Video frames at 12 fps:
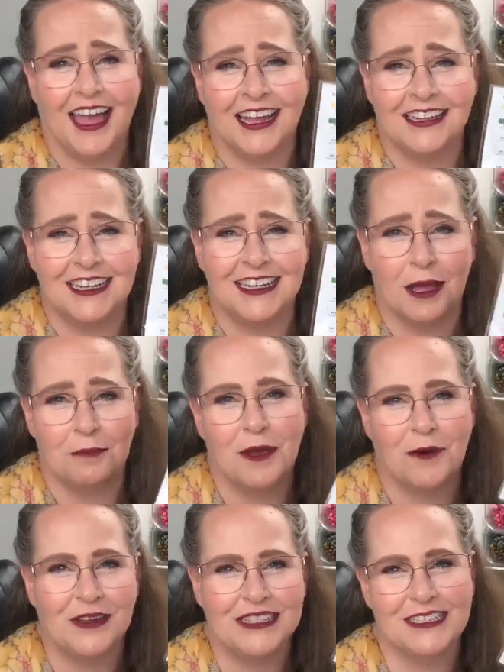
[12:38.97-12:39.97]
I ended up
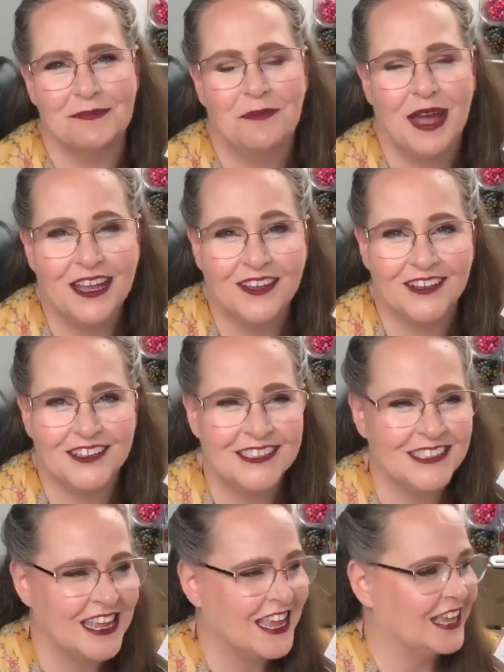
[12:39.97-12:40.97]
going to
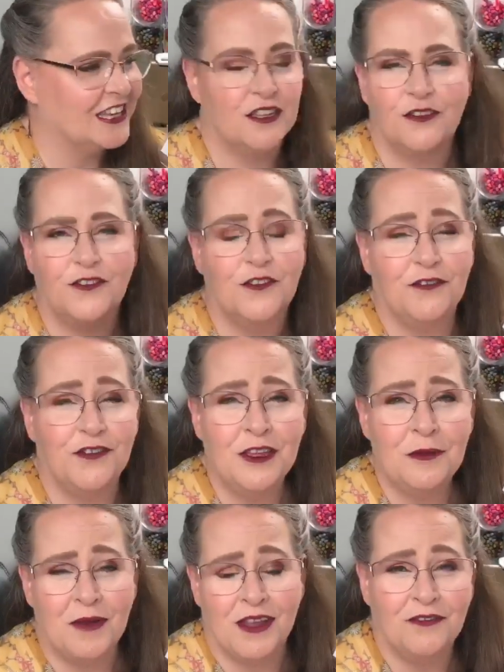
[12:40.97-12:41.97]
Michael's to
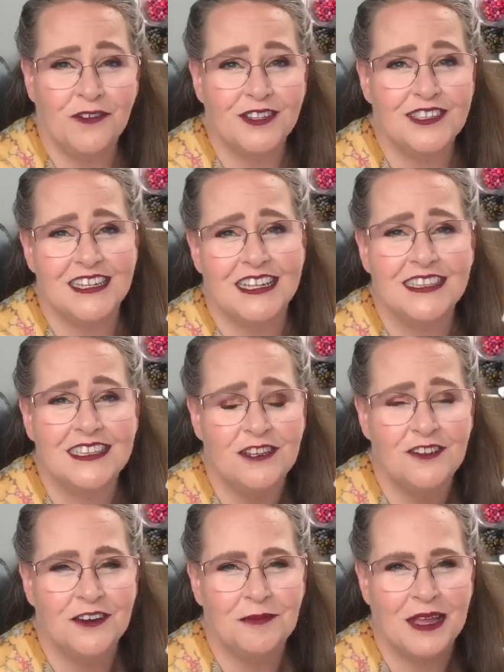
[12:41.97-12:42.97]
fulfill my full set
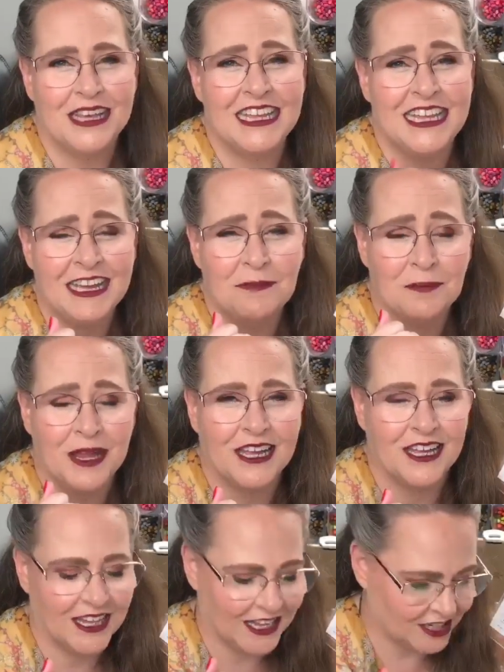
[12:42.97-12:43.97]
syndrome and get my
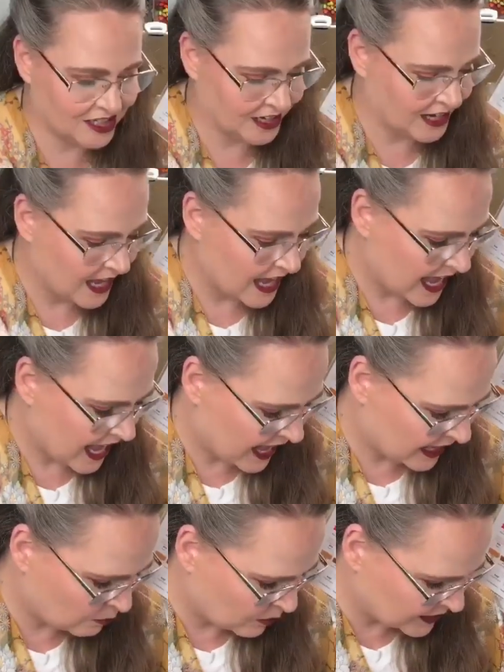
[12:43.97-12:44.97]
collection.
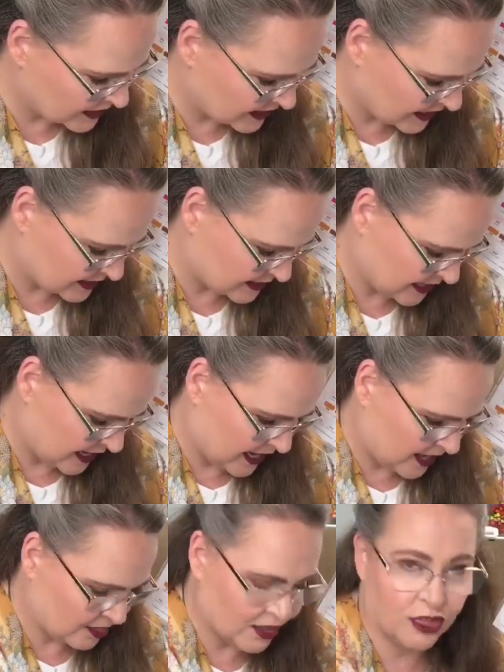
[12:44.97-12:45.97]
And what did they
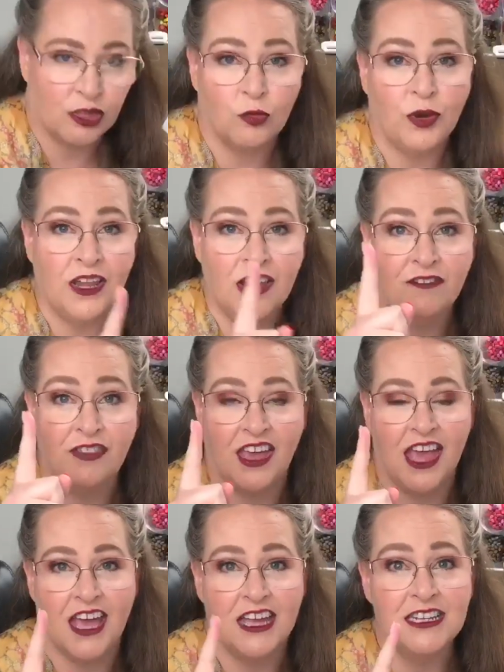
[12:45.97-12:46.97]
say? The thrill of the
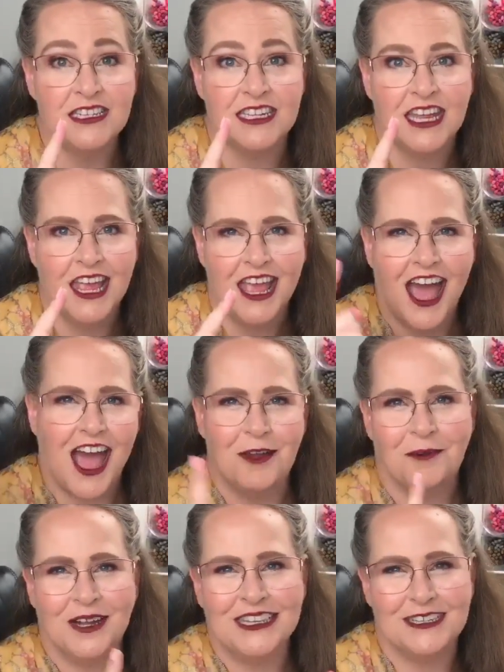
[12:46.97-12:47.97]
hunt. I
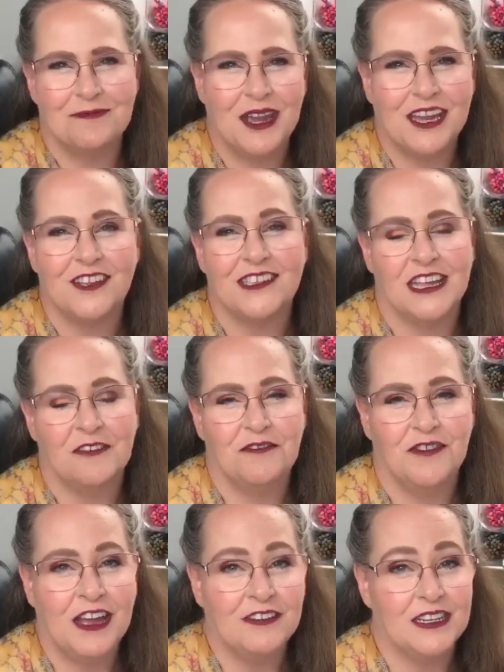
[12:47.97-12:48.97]
went to Michael's and
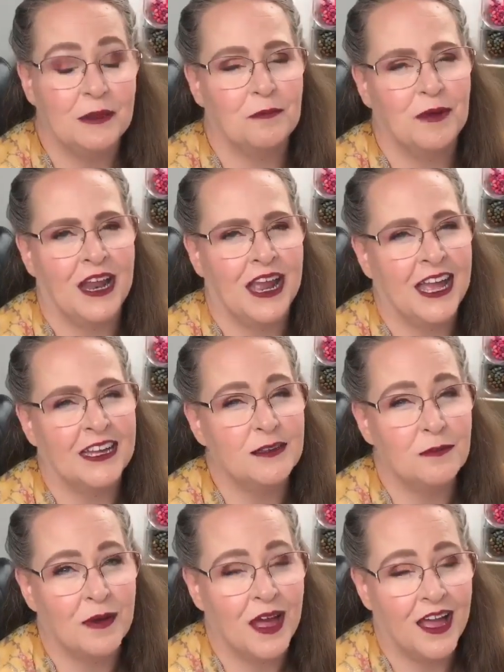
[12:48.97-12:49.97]
found it, but I had to
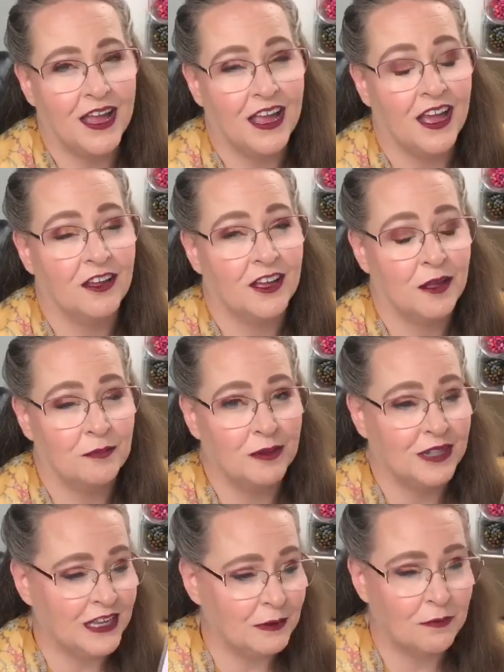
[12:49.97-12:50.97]
buy a
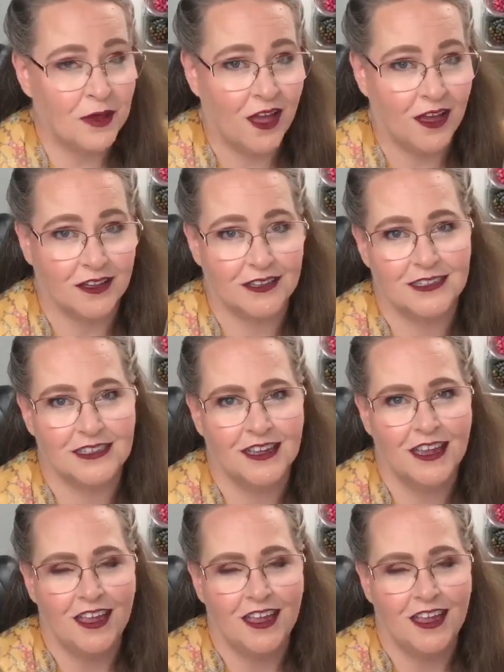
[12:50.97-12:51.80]
complete box